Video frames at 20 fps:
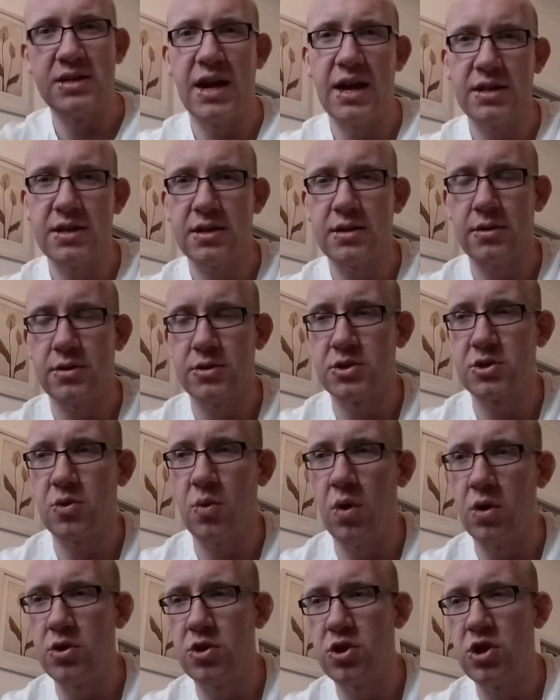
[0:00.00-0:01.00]
a tactical
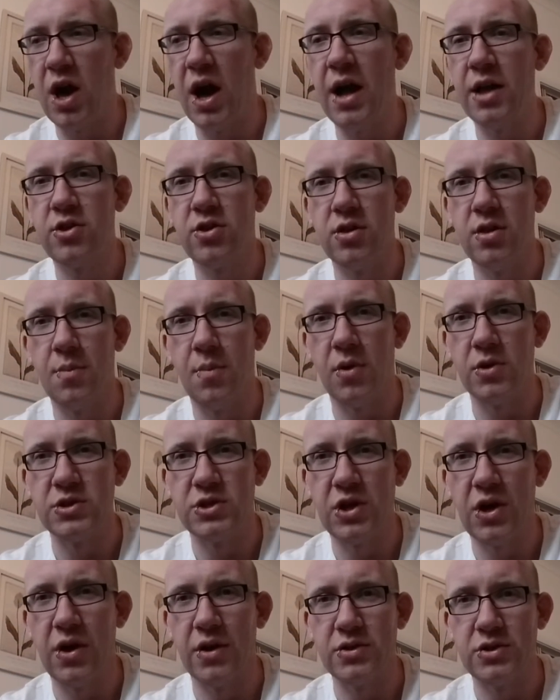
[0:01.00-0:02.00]
squad charging them
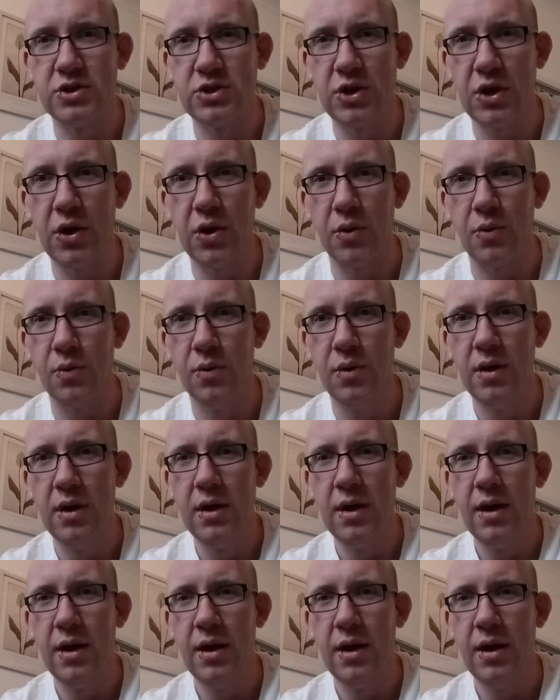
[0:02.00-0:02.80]
on turn 2,